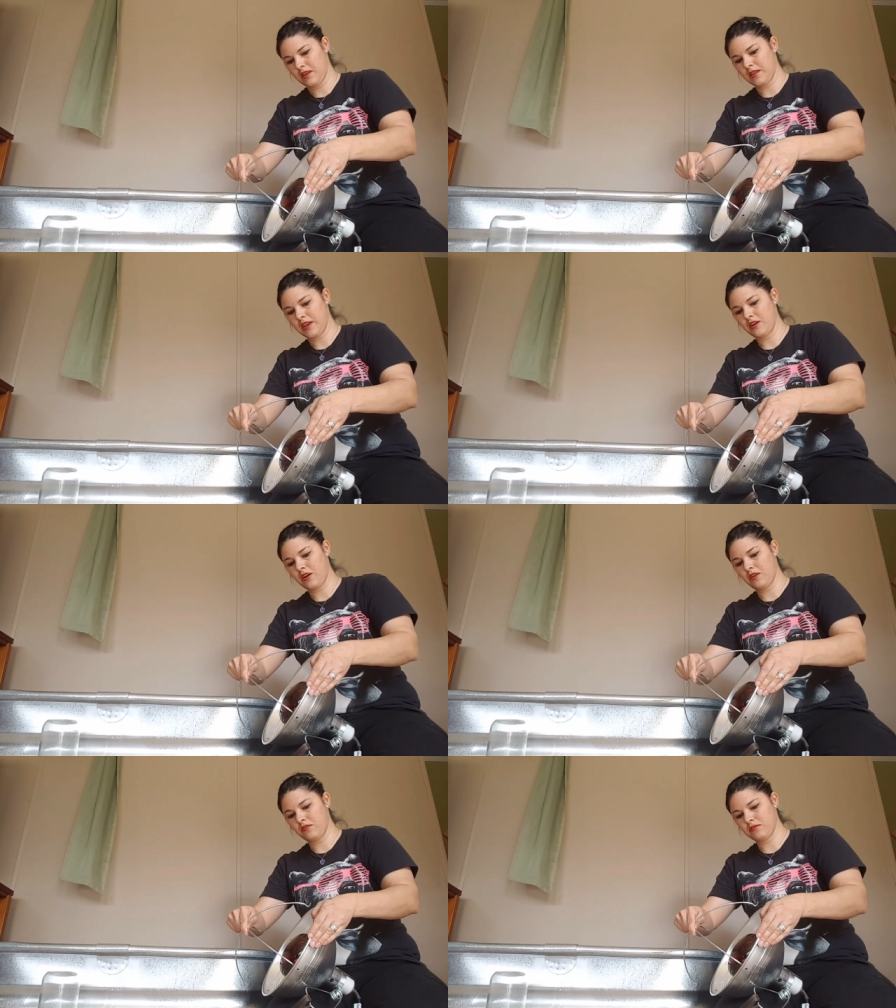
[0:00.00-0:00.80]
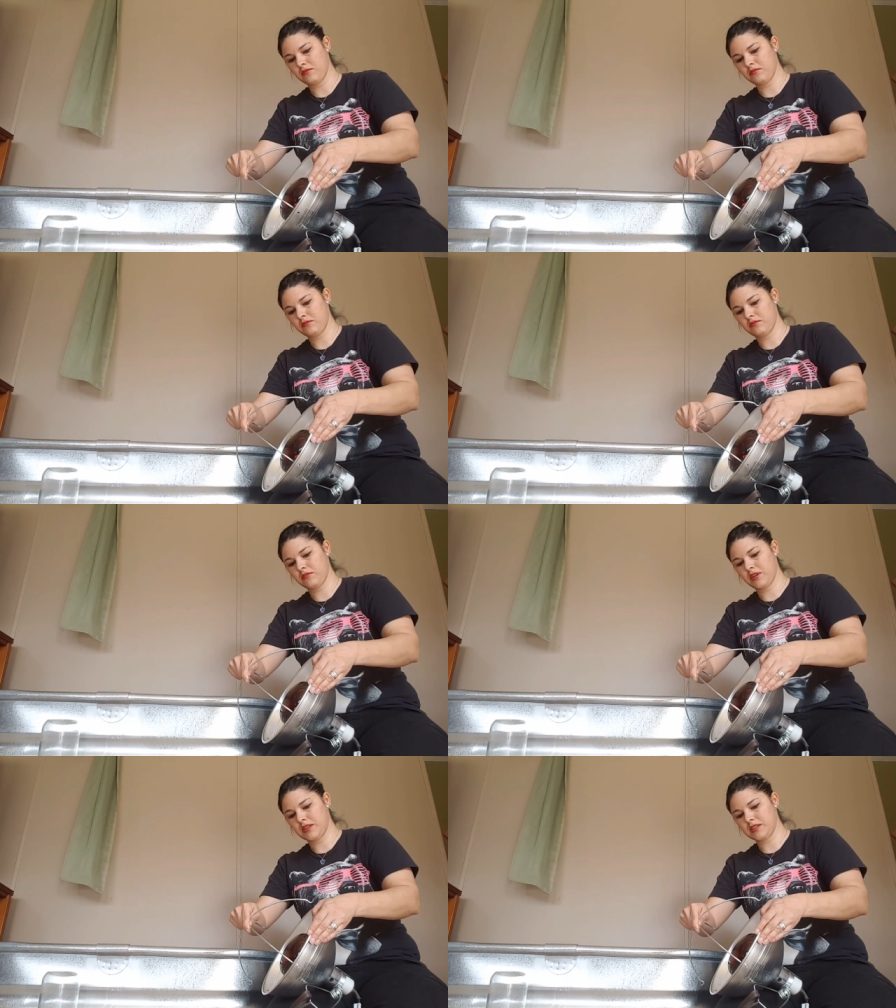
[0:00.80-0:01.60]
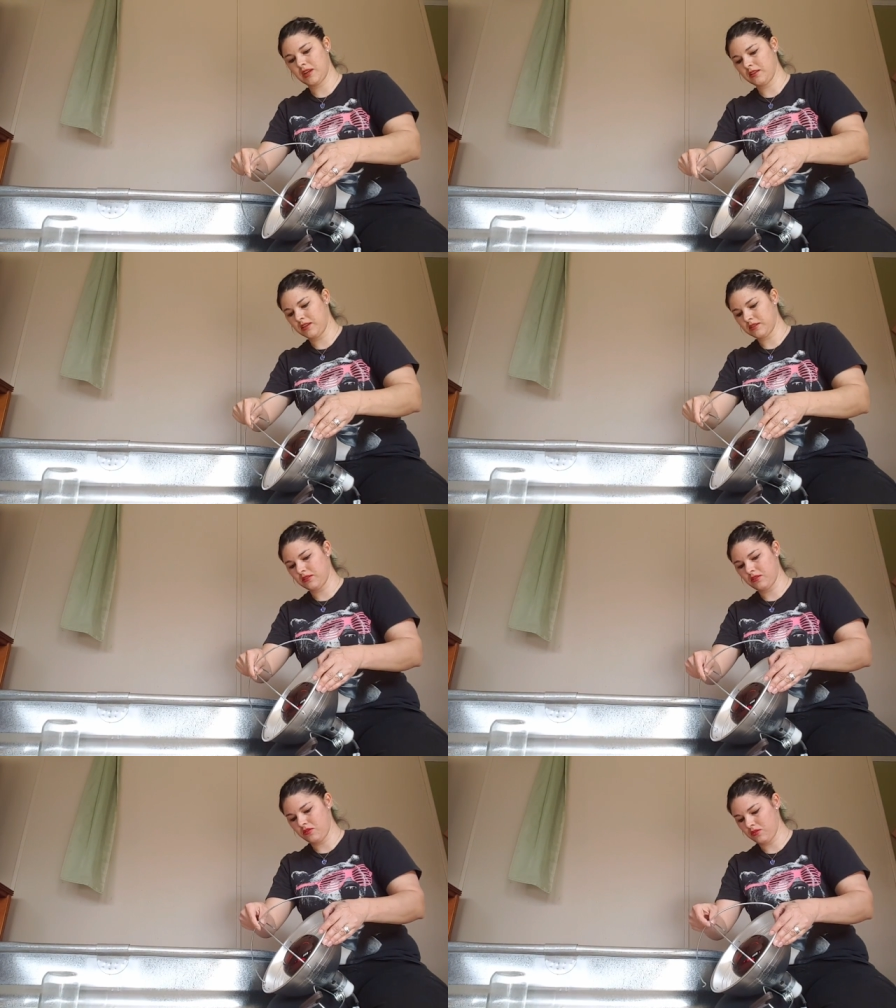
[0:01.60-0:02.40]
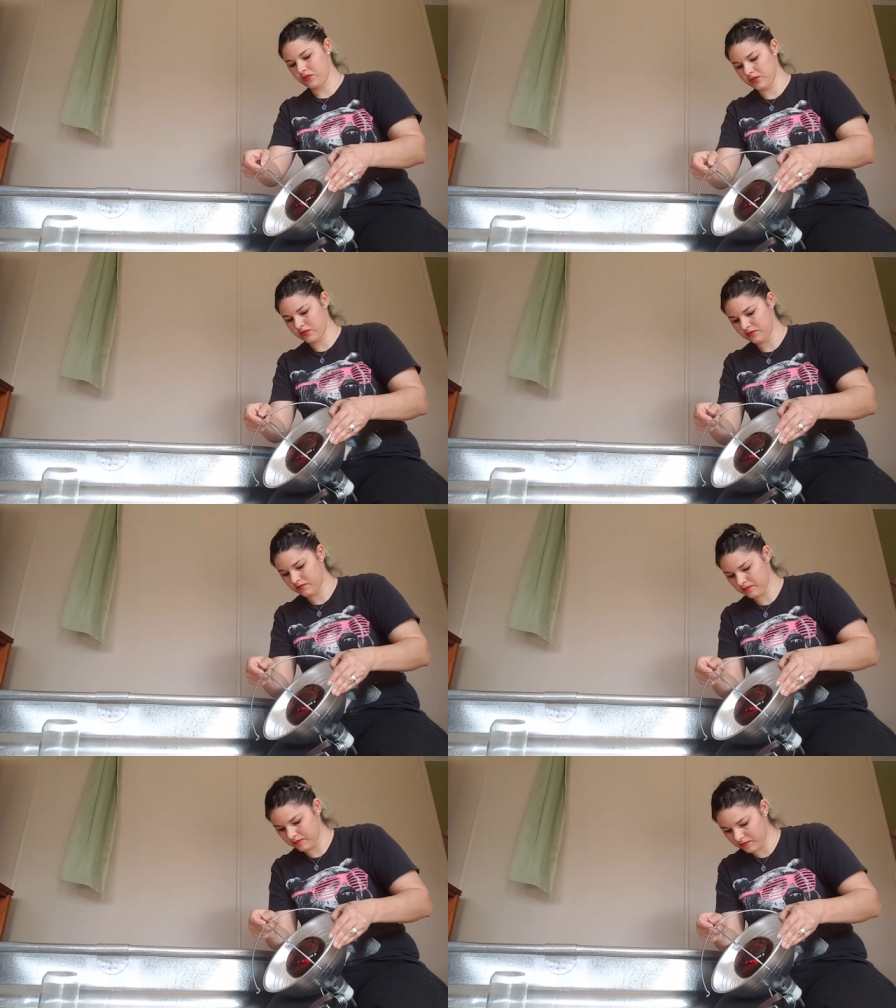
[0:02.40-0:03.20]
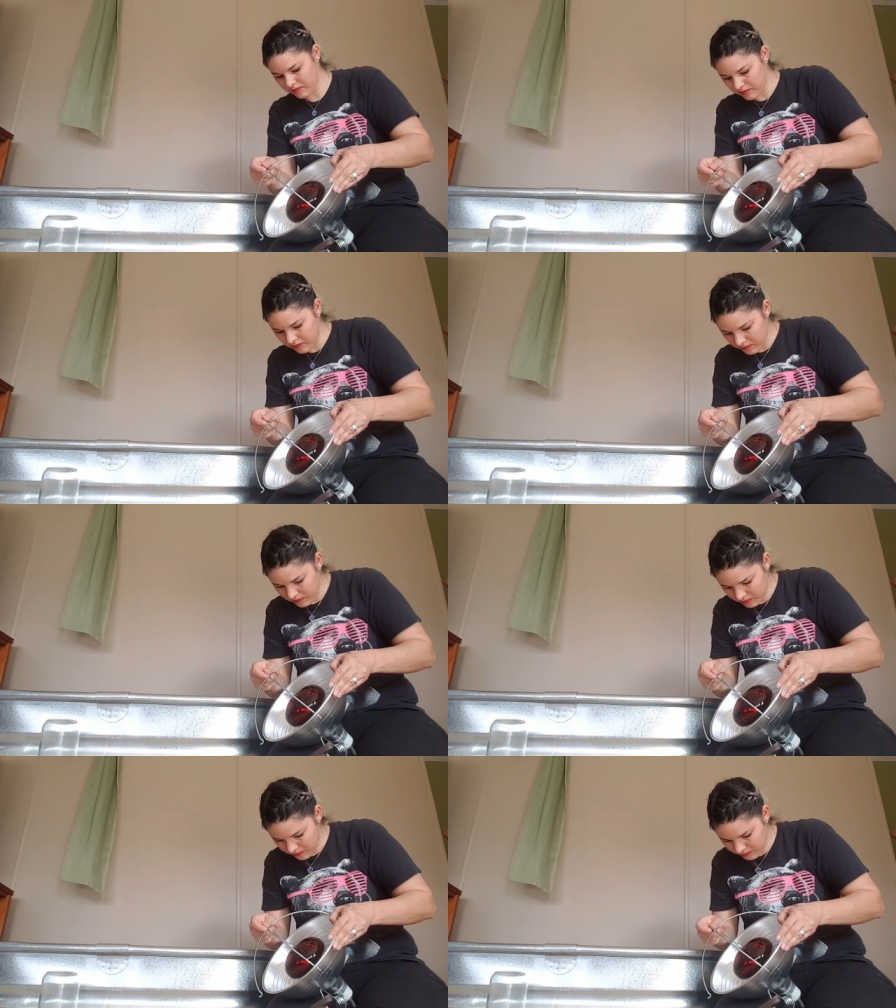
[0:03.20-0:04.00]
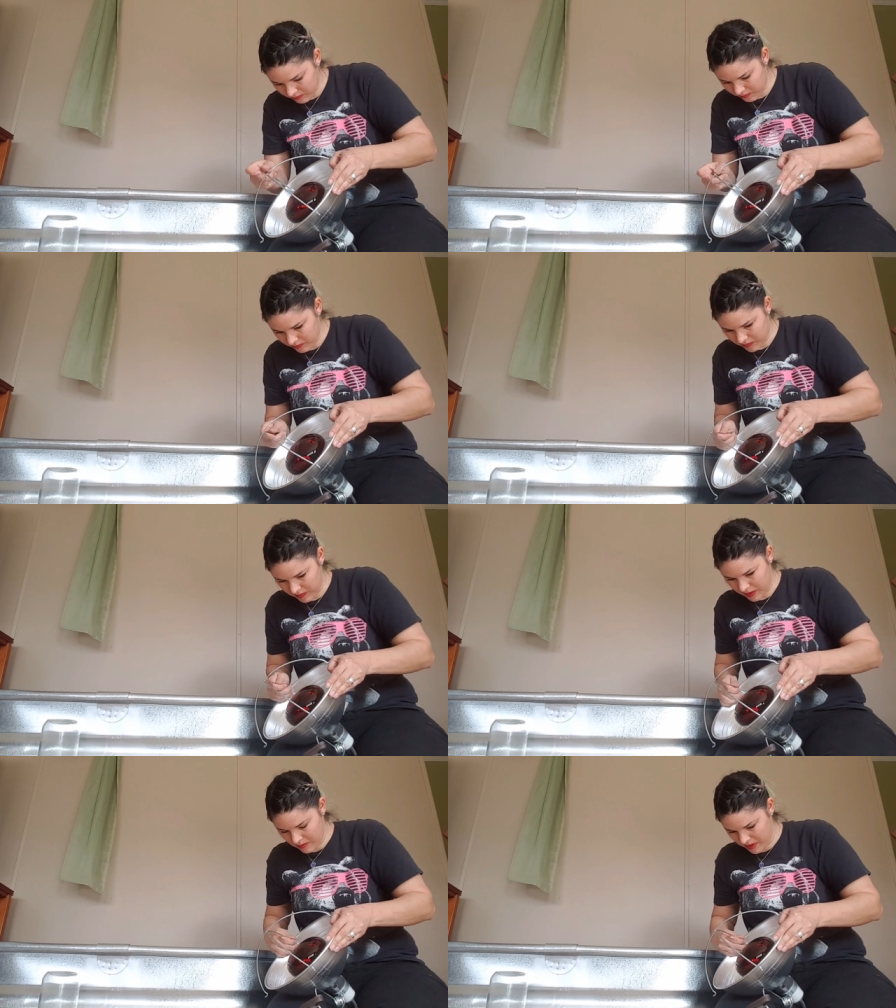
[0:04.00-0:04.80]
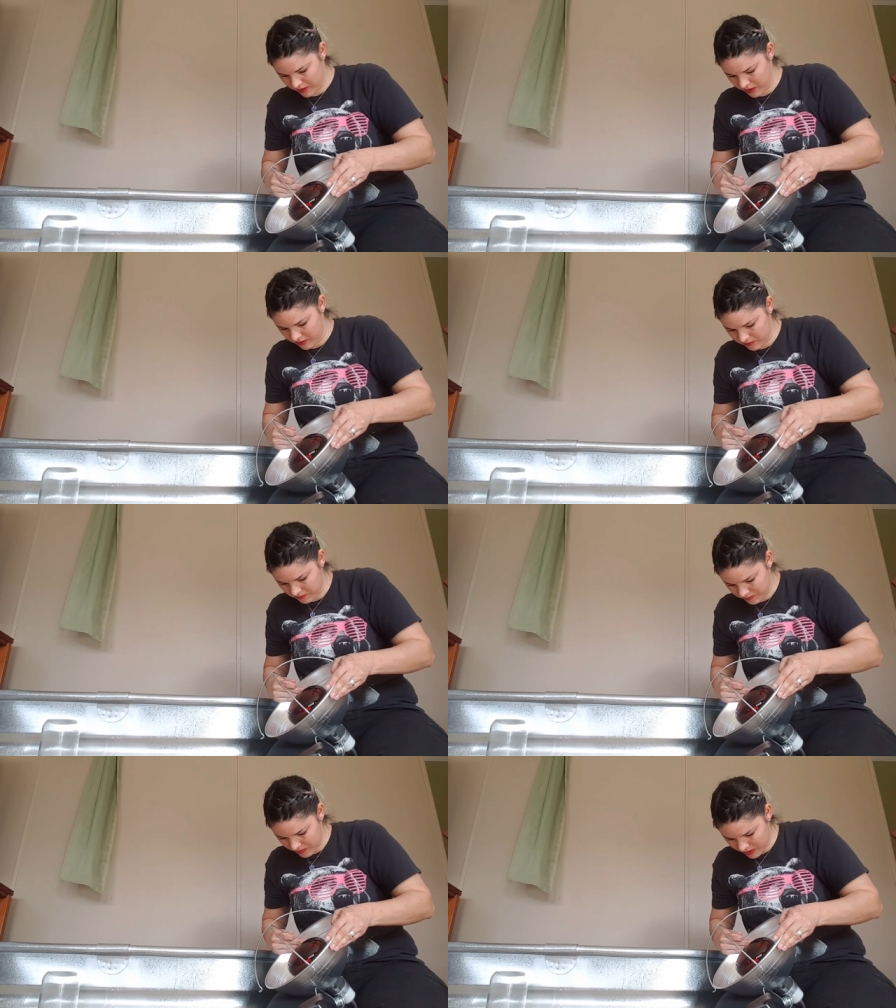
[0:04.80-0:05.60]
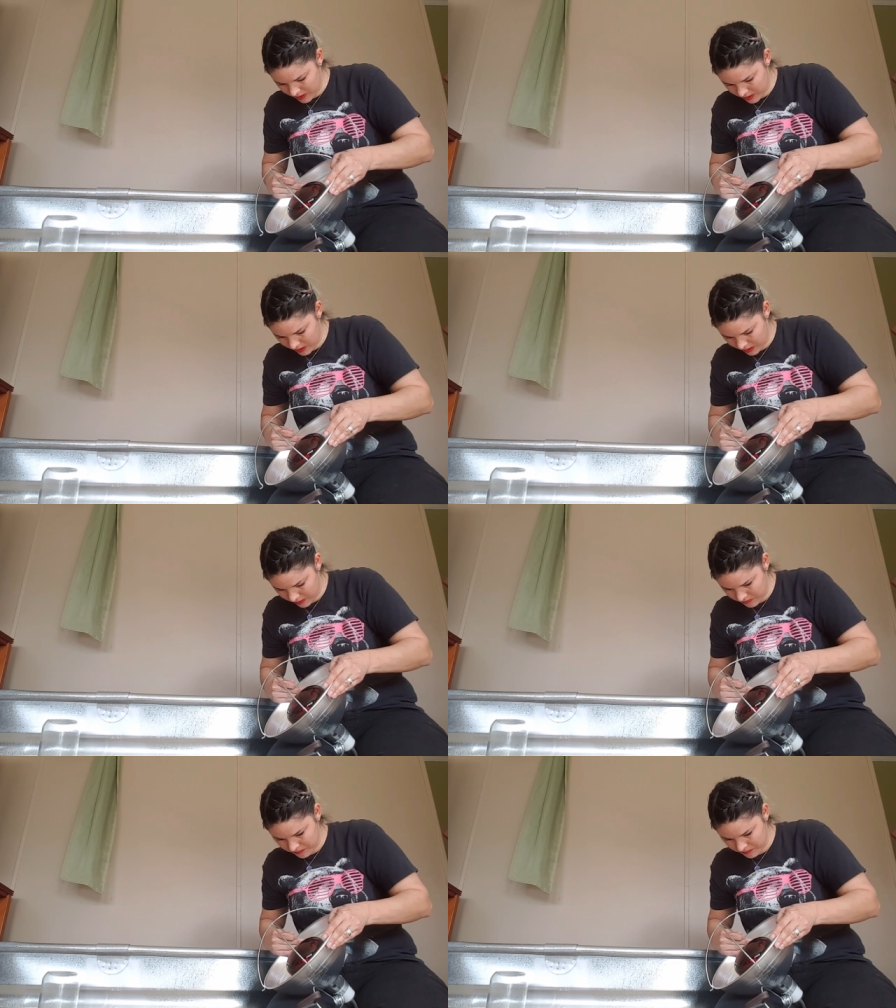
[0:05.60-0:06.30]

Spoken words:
they go inside these little holes. Come here, you. Get in there.